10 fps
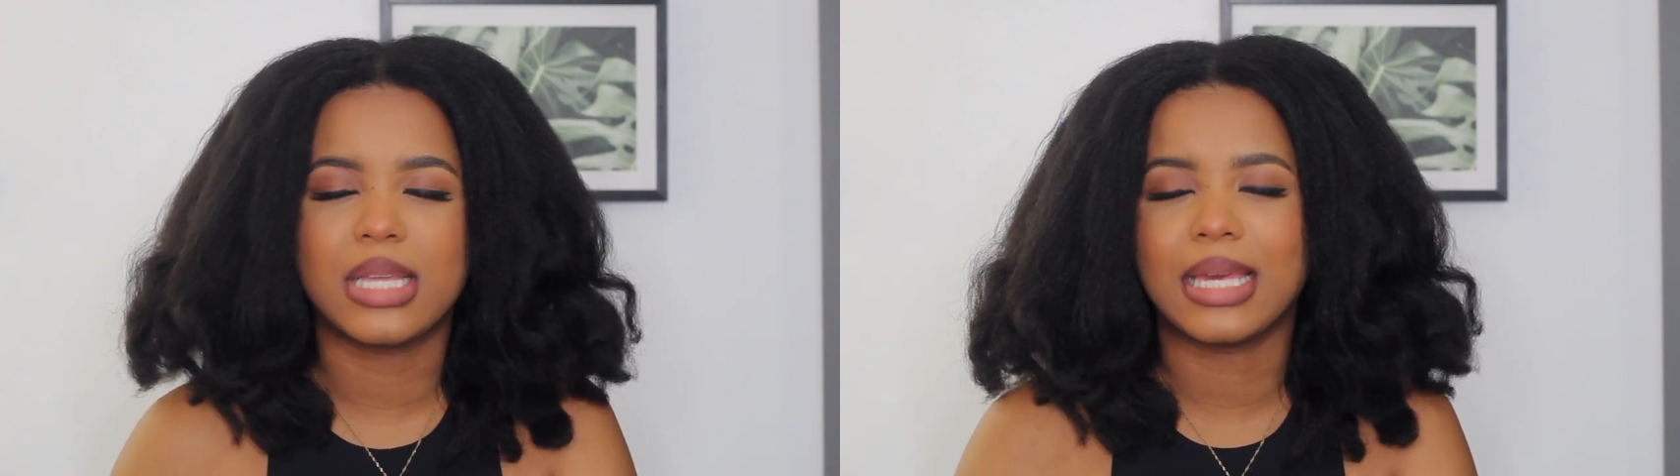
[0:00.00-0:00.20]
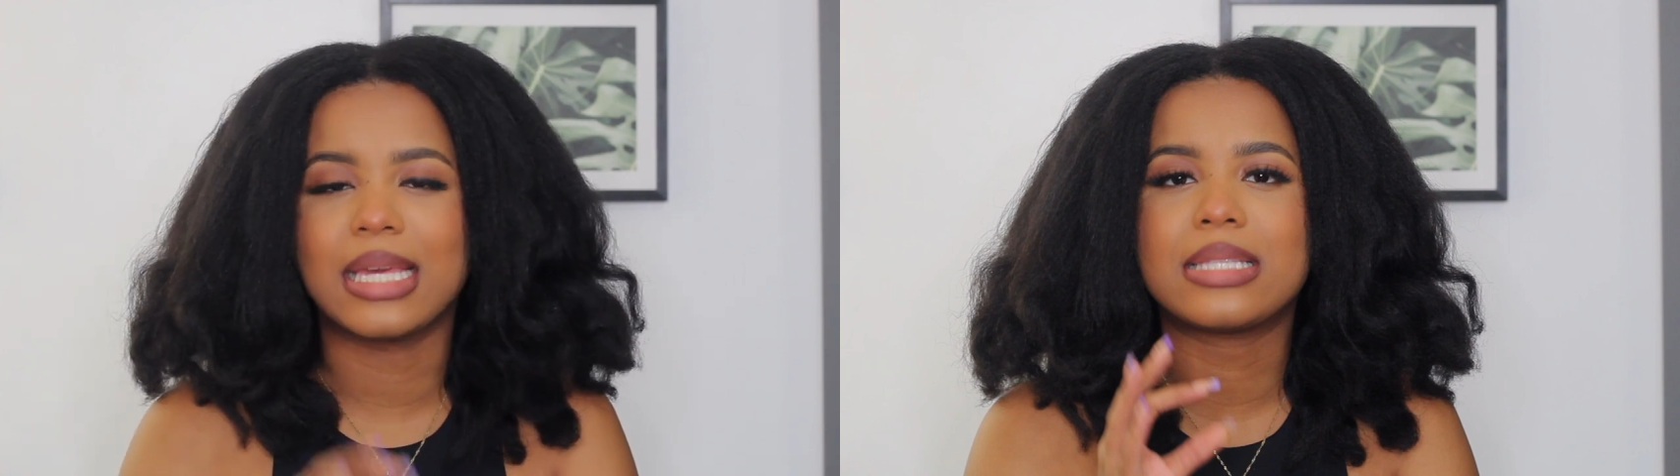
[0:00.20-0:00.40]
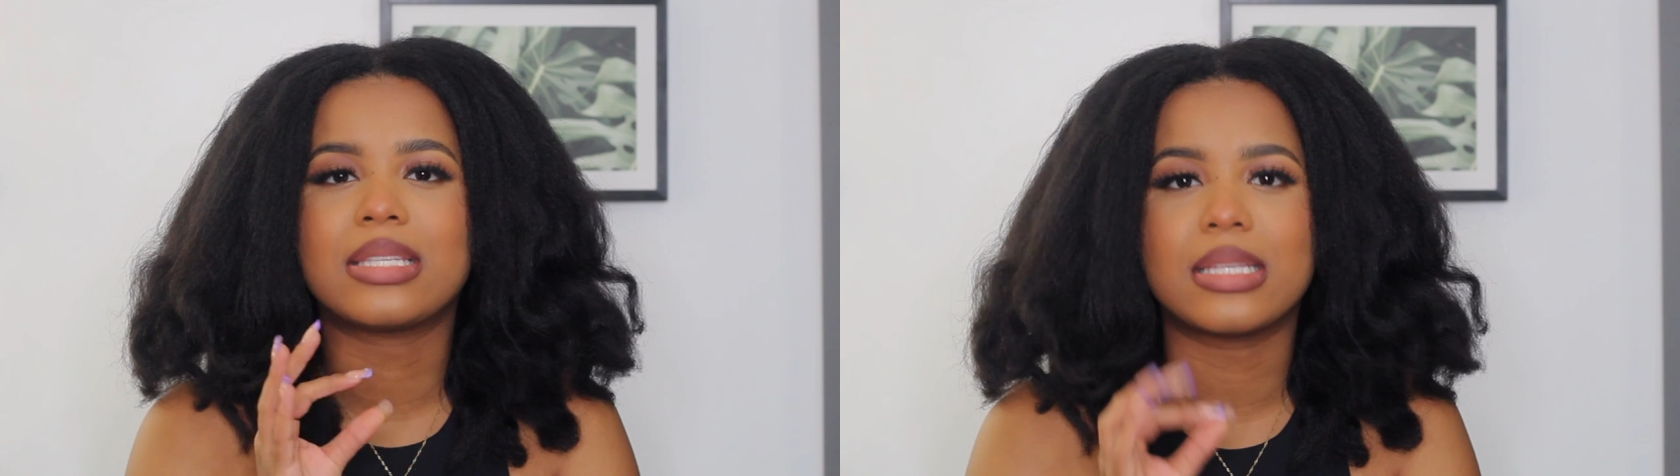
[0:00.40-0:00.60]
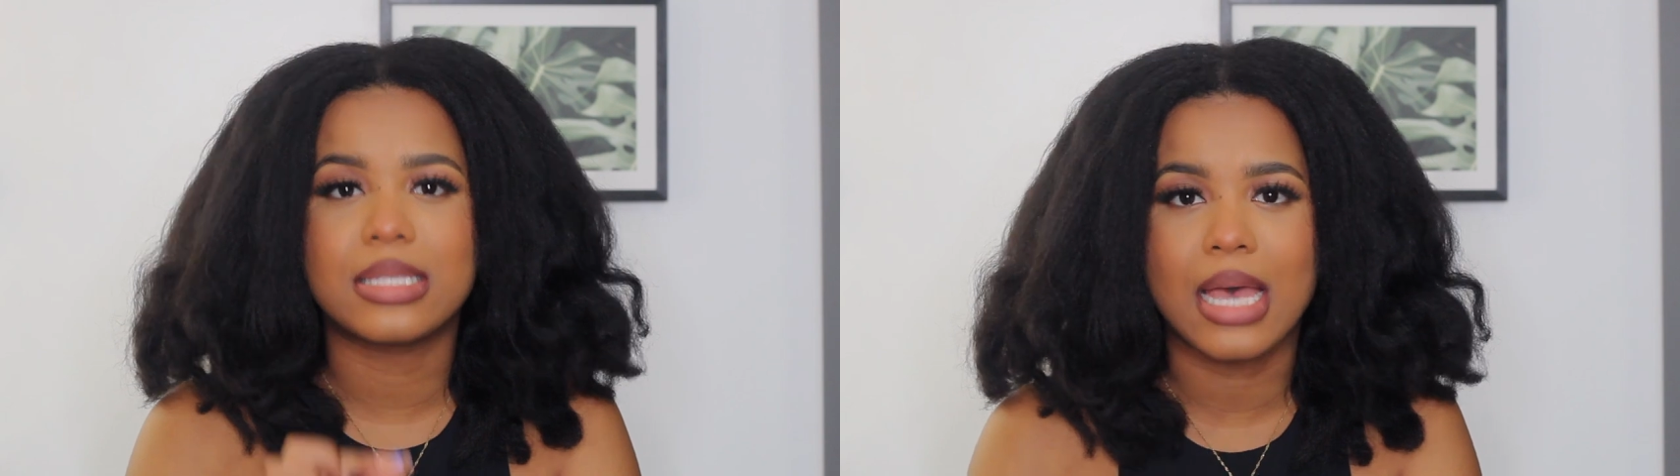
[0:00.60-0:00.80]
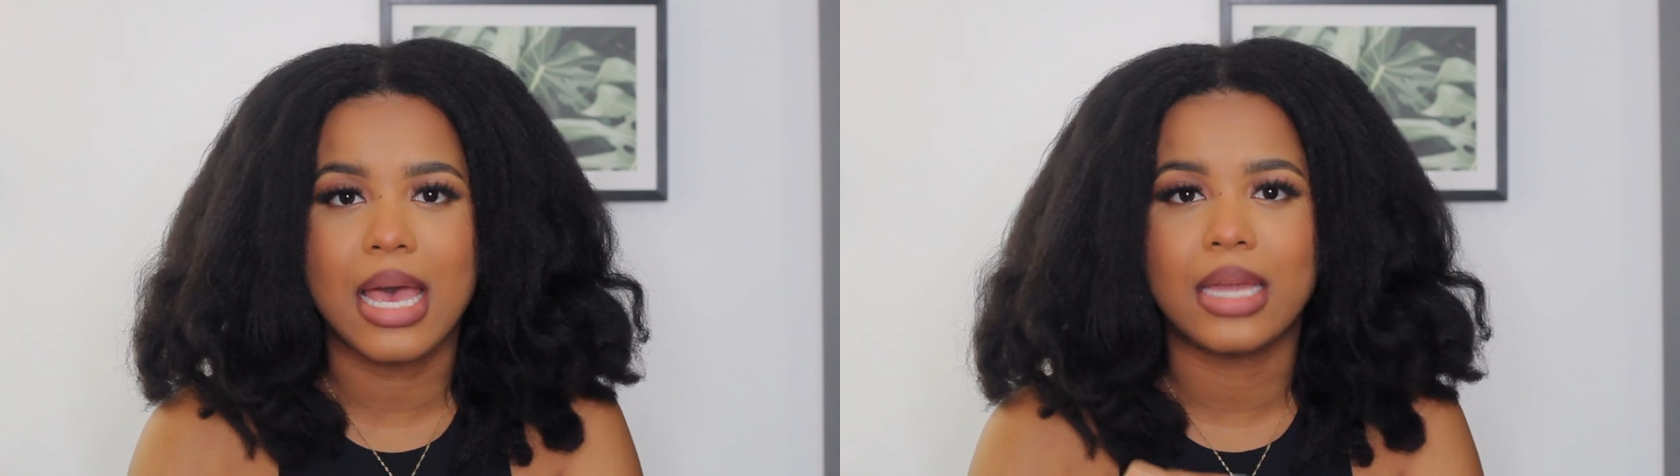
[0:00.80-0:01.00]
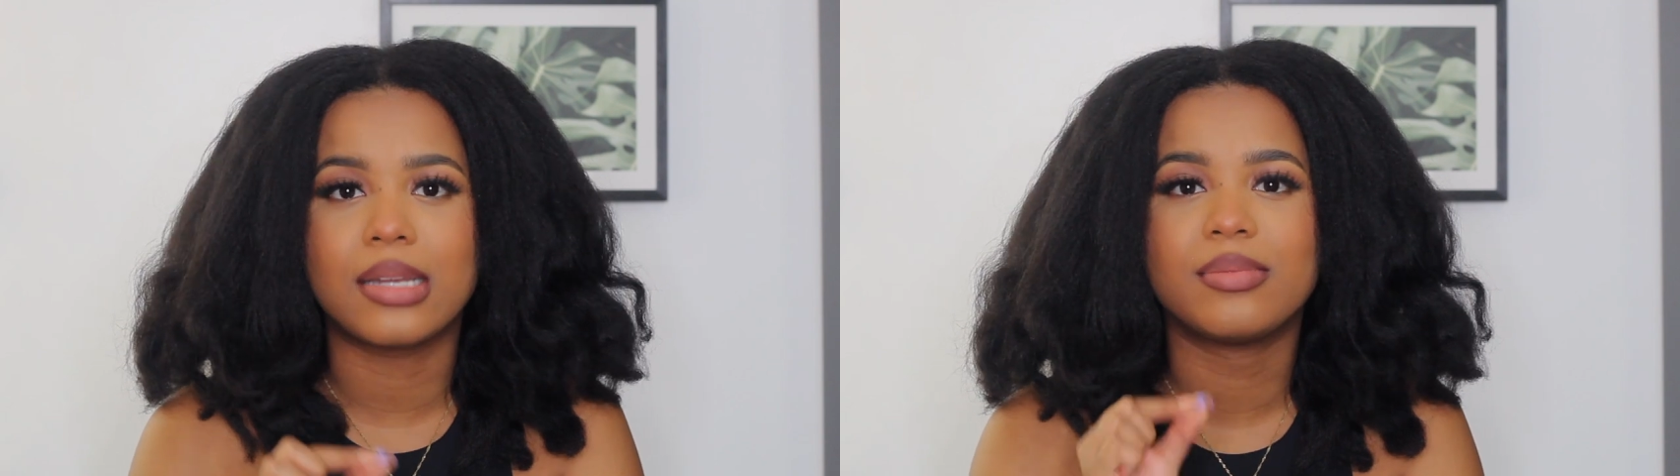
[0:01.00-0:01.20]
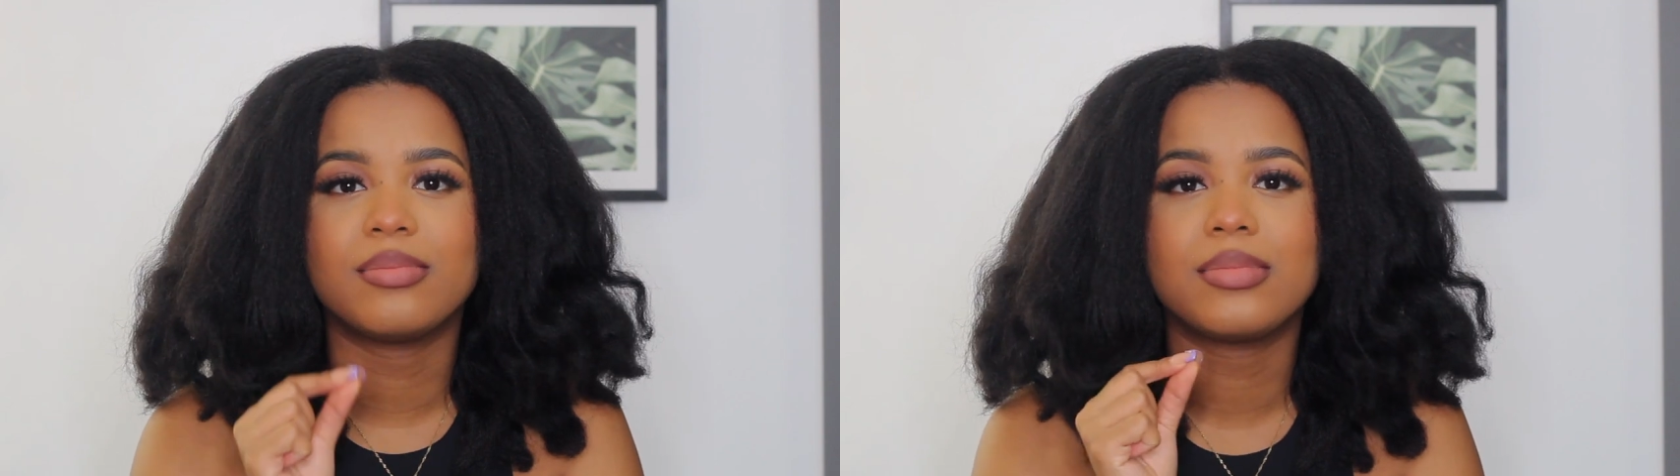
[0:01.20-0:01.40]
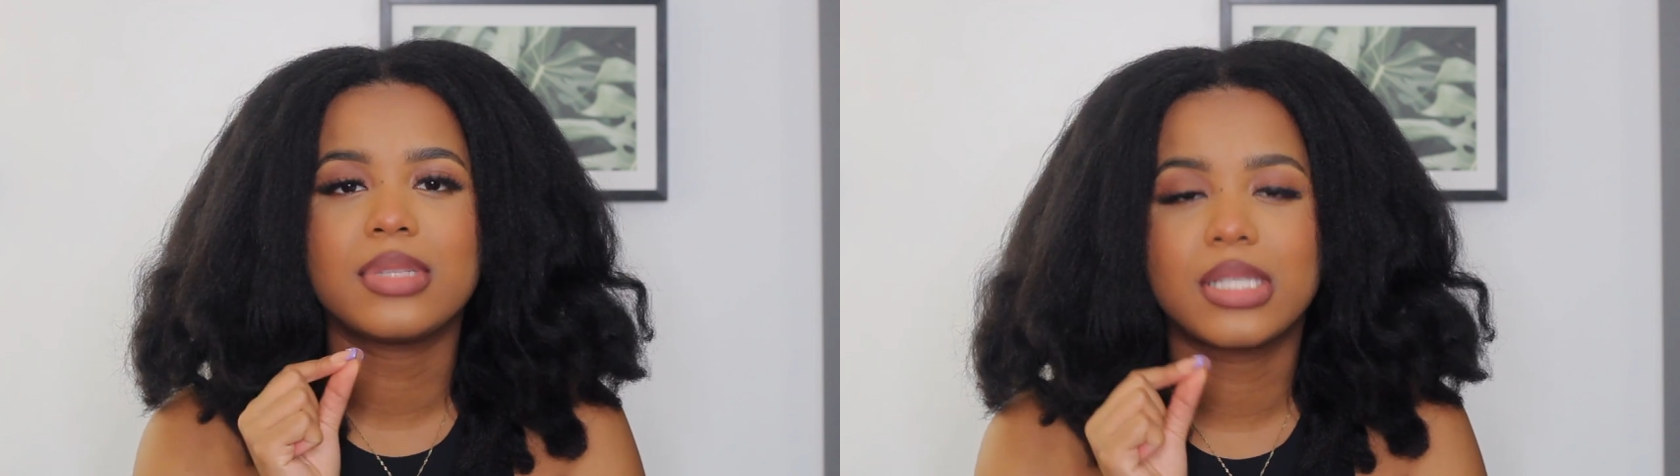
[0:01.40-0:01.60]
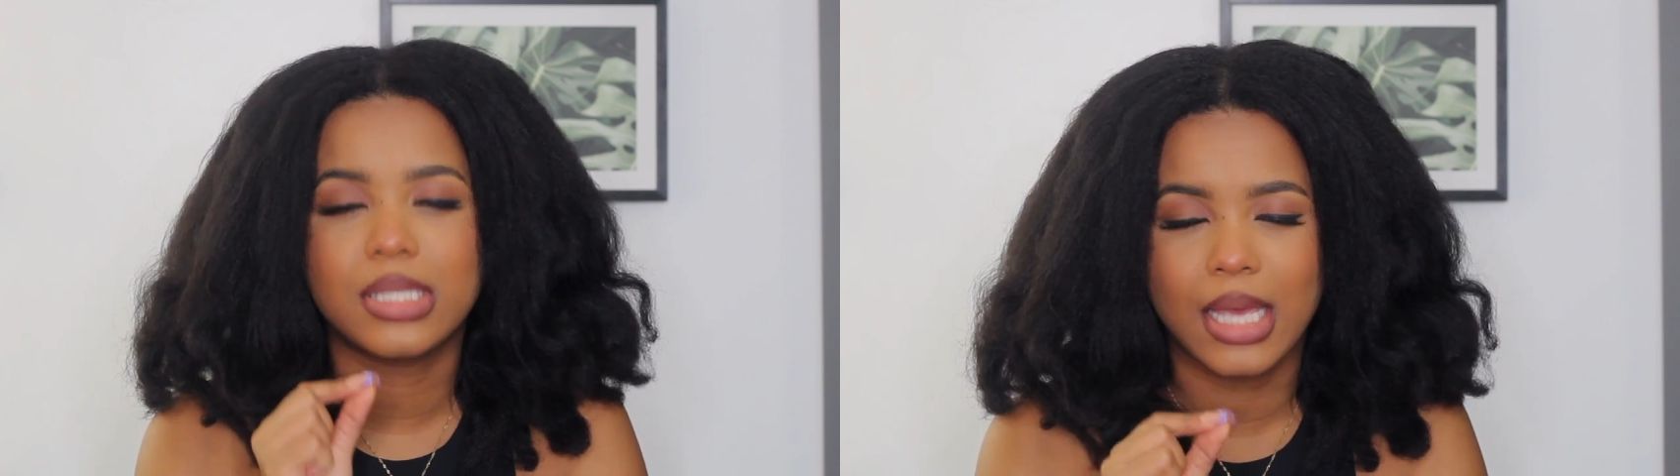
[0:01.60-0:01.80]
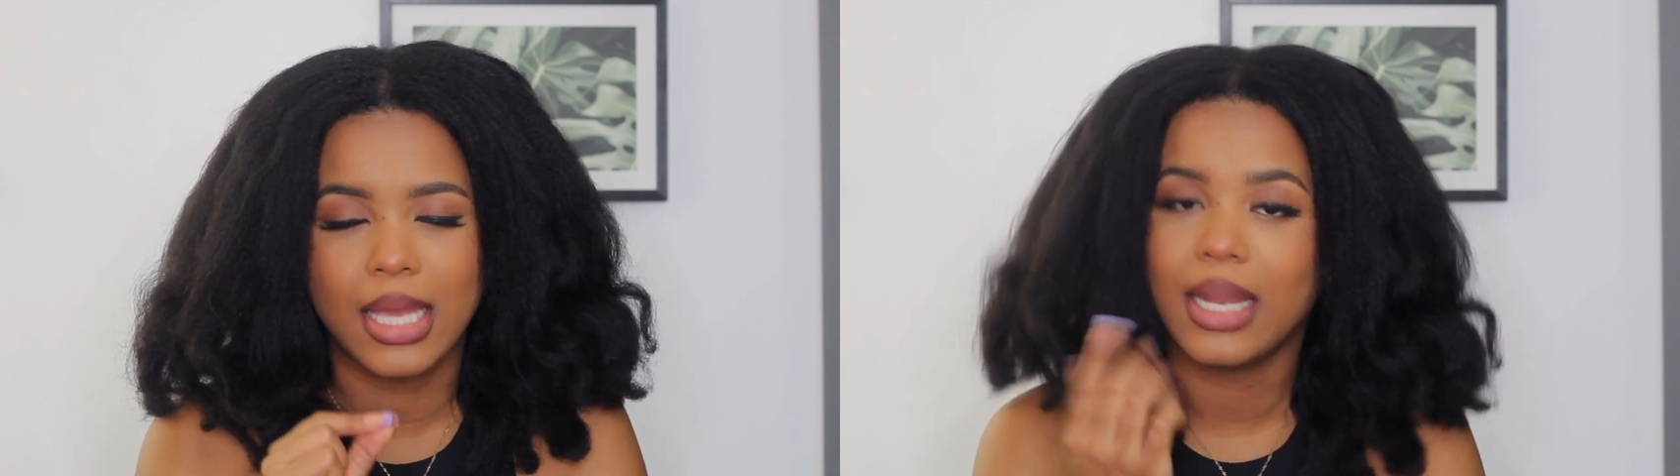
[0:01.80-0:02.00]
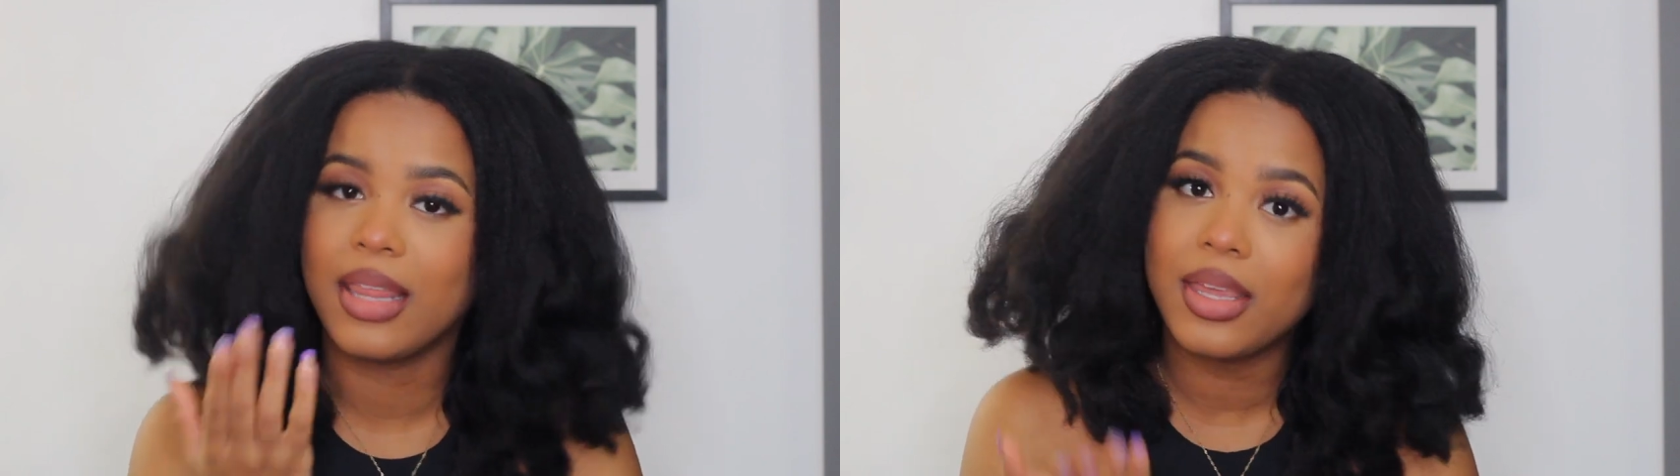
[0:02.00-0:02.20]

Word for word: Like, it's a sad sight.